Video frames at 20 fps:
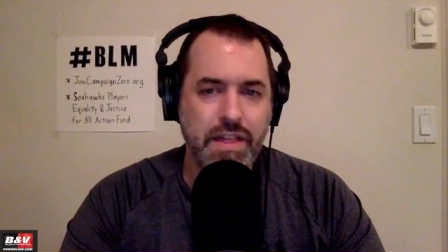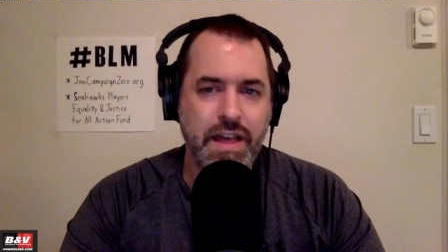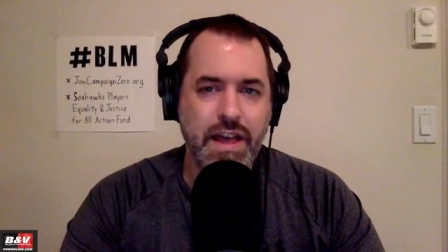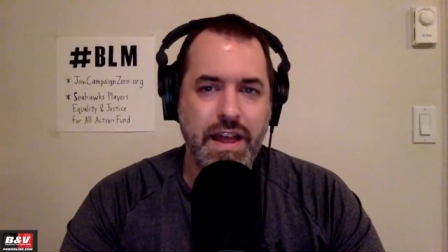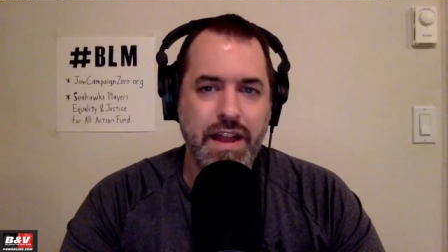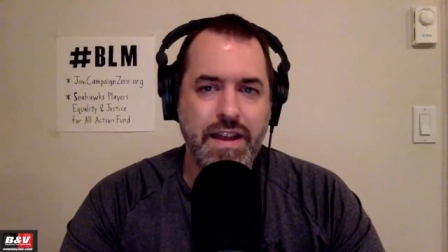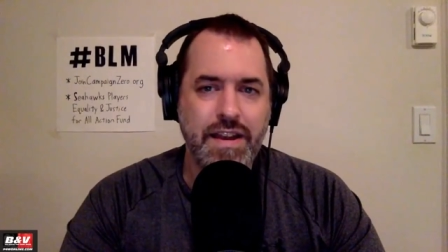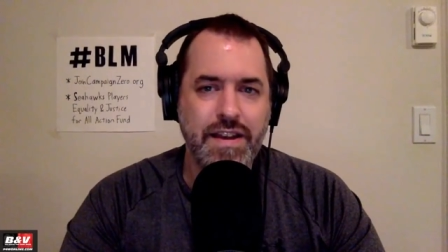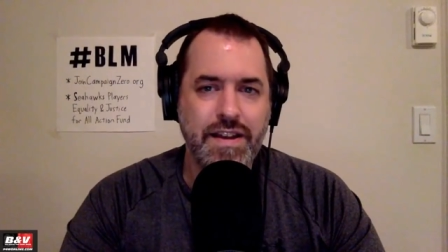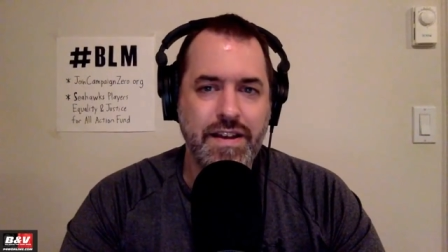that,
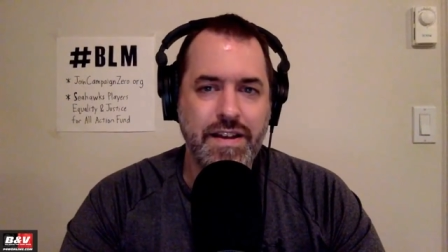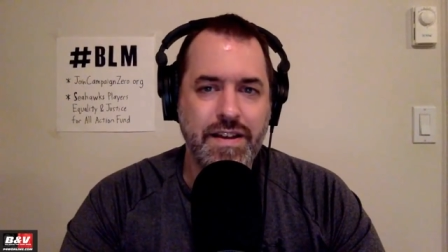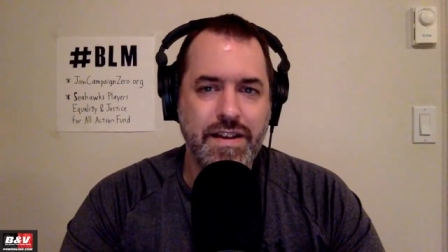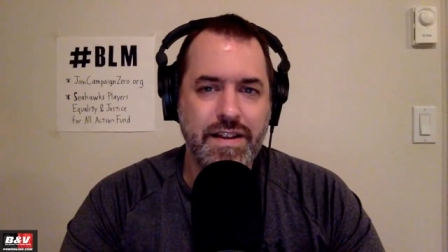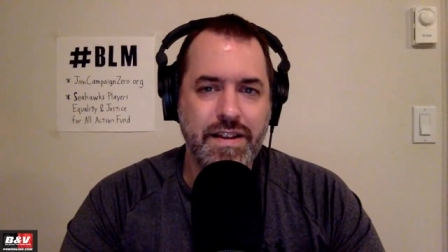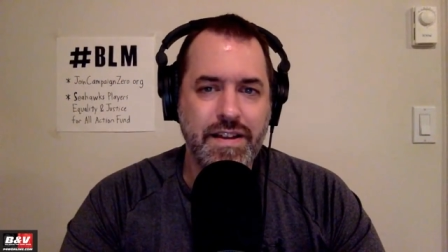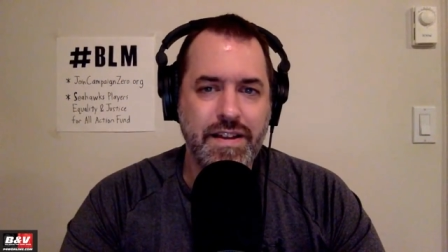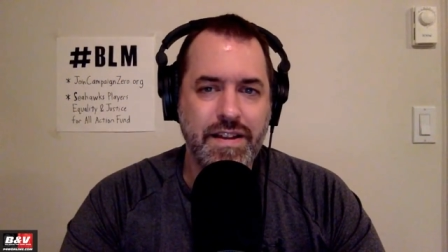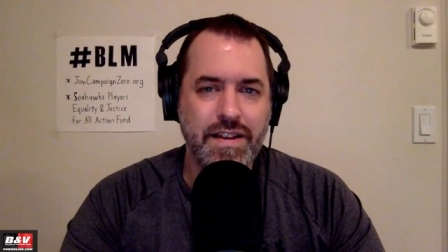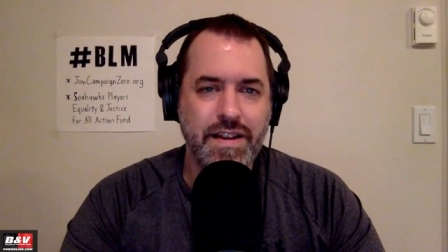and uh,
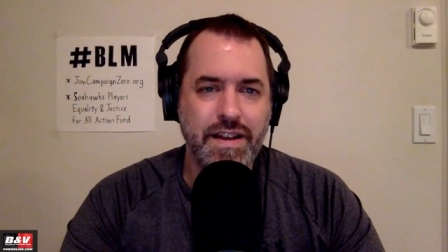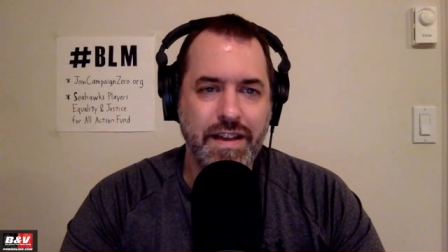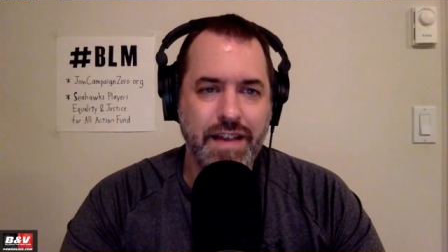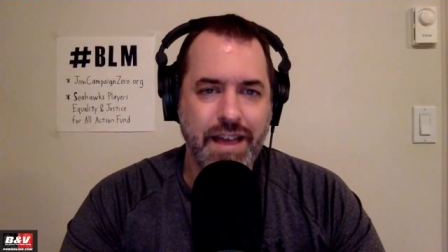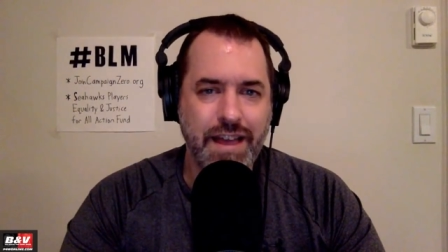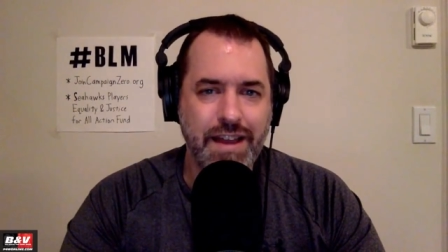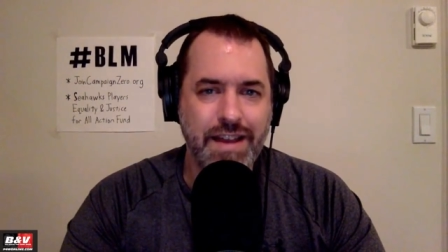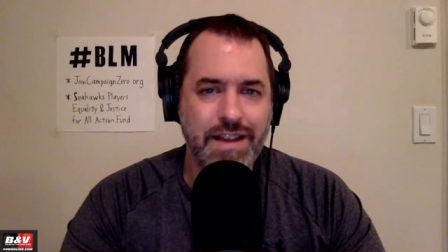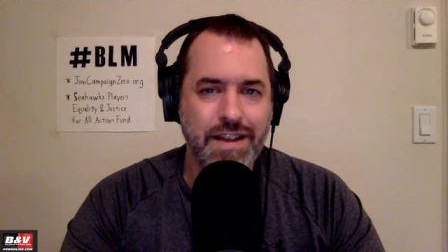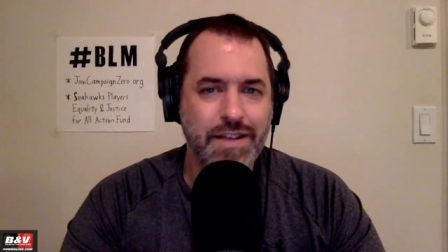again,
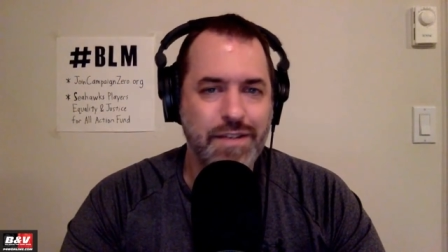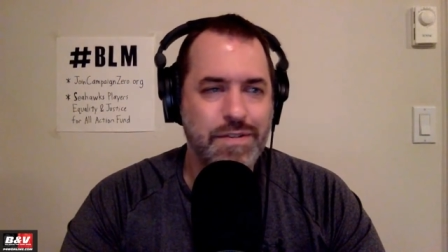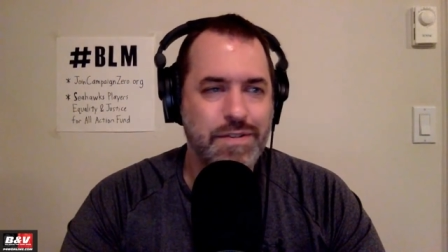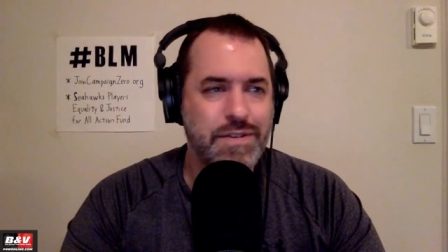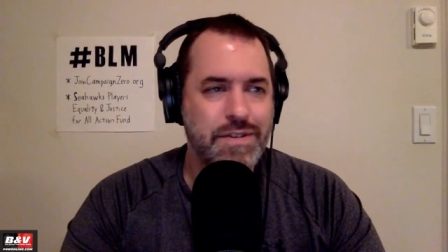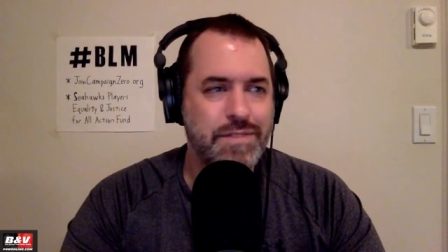it goes